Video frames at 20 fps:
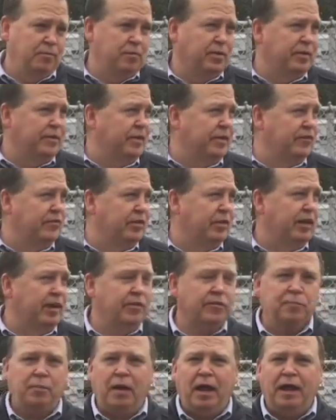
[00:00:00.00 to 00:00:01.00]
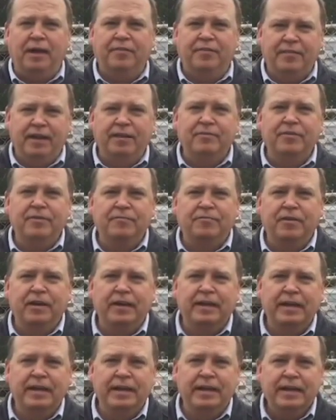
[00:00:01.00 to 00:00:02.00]
potentially a SPLOST 7
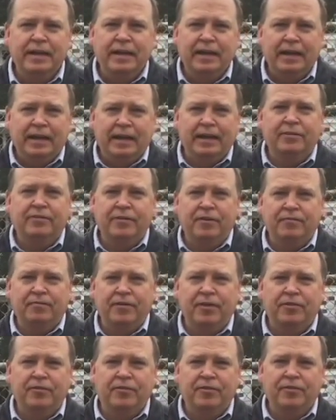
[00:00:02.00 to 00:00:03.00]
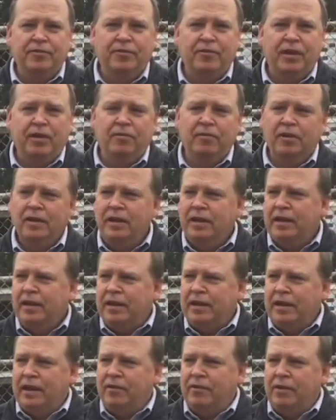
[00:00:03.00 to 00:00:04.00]
funding into the future. So,
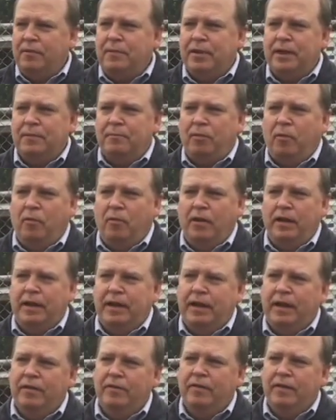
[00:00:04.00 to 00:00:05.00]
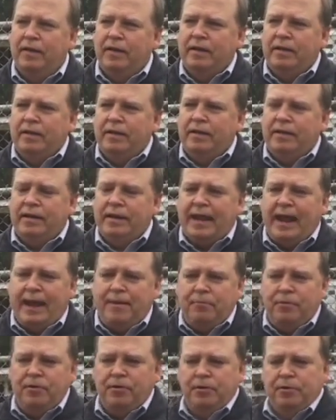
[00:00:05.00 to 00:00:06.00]
it'd be important,
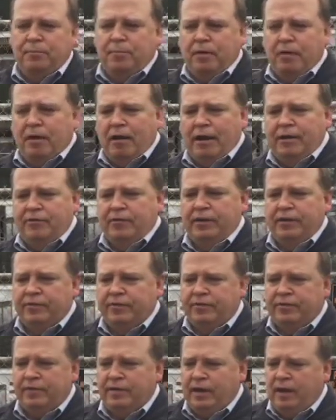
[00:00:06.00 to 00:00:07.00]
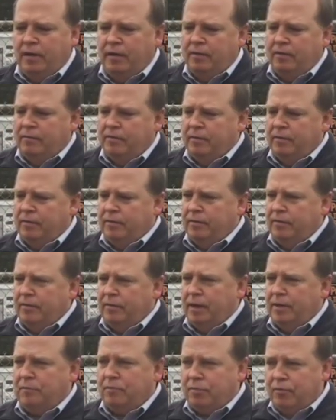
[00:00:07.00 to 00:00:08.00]
neighborhood projects,
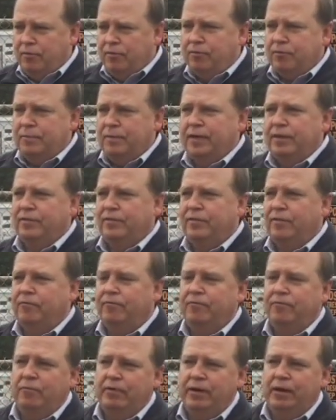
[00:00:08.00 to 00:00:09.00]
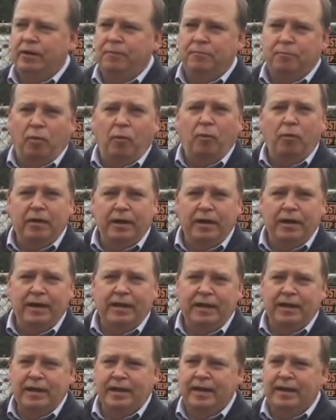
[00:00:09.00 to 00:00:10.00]
improvements are real important
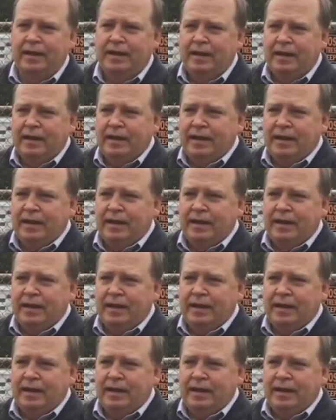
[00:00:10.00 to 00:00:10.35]
in that